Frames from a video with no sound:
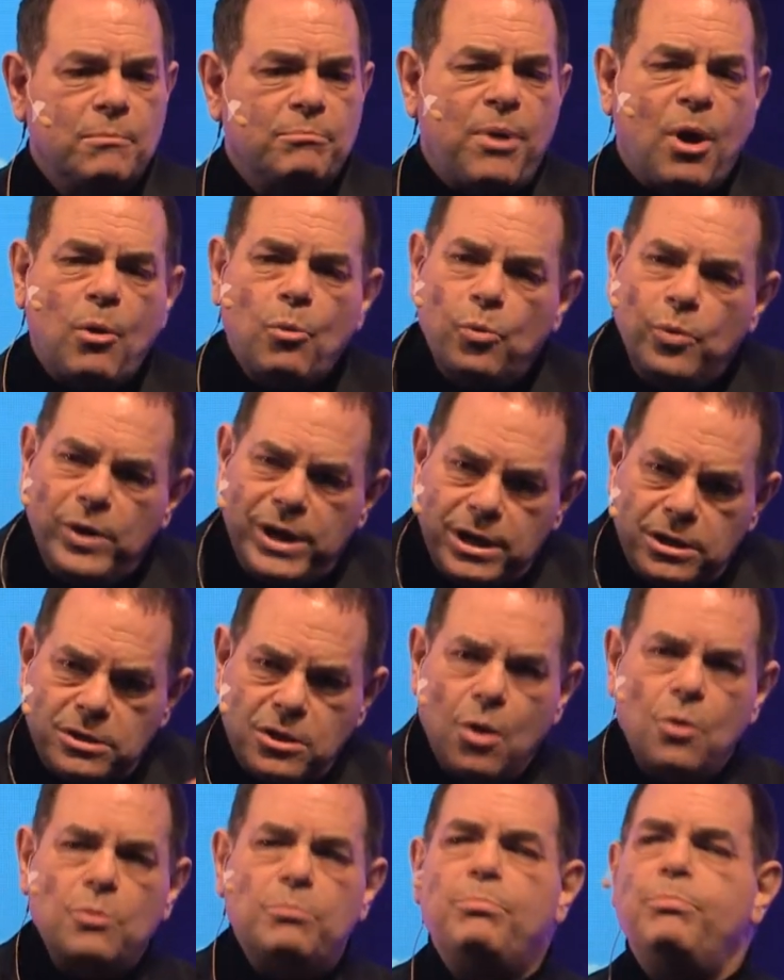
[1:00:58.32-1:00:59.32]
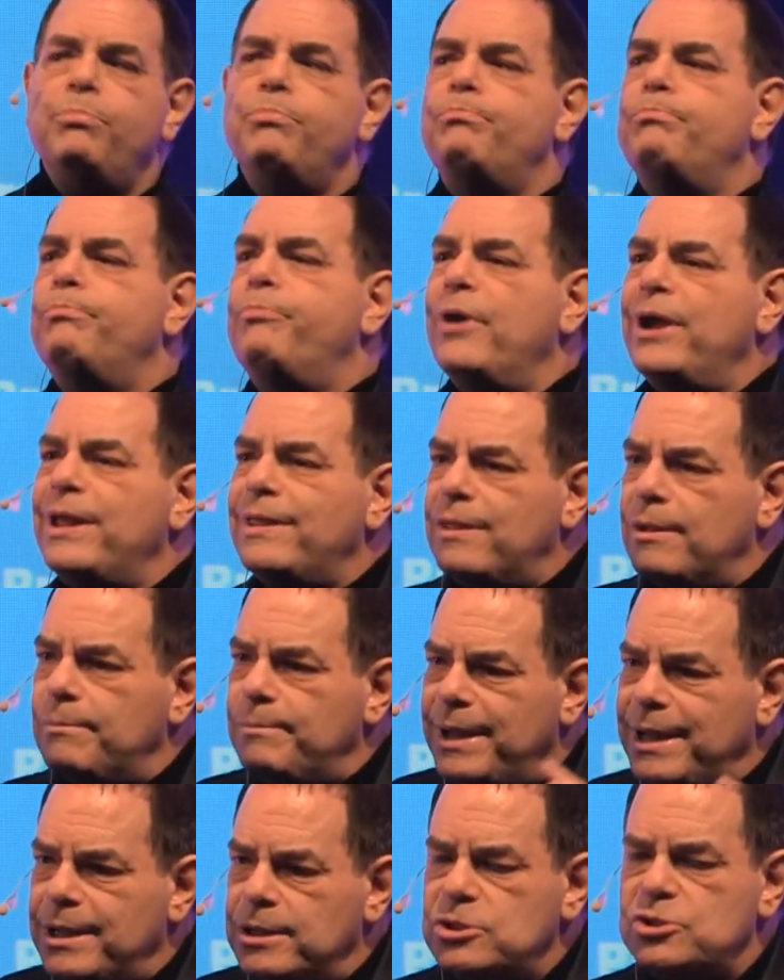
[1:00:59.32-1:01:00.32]
But we don't bring them
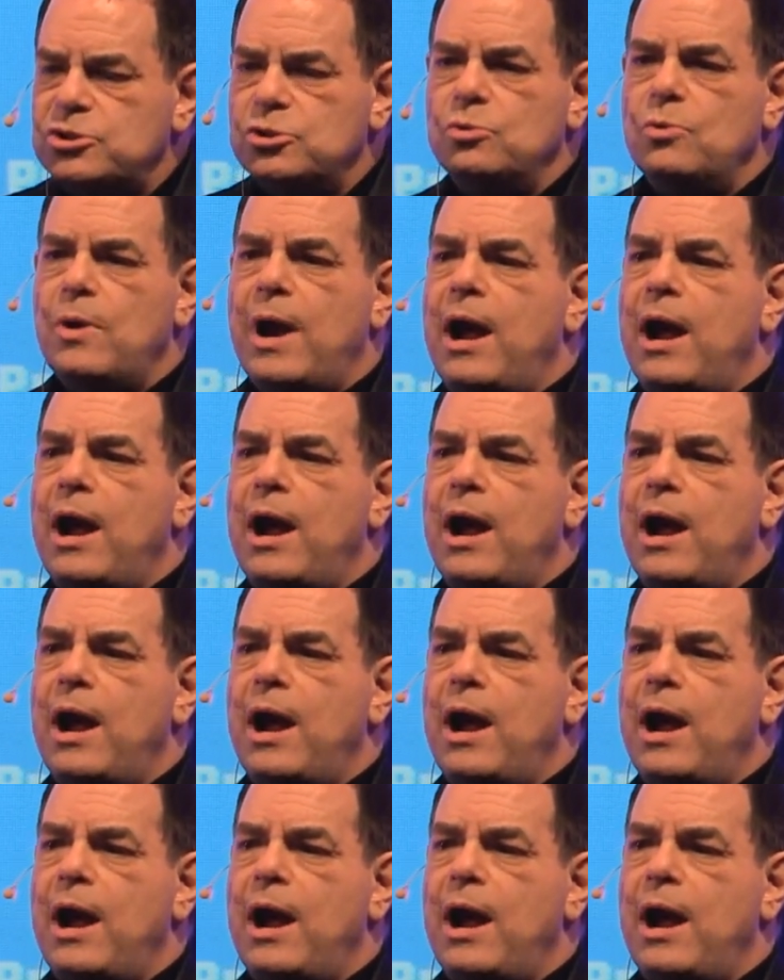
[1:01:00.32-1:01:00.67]
into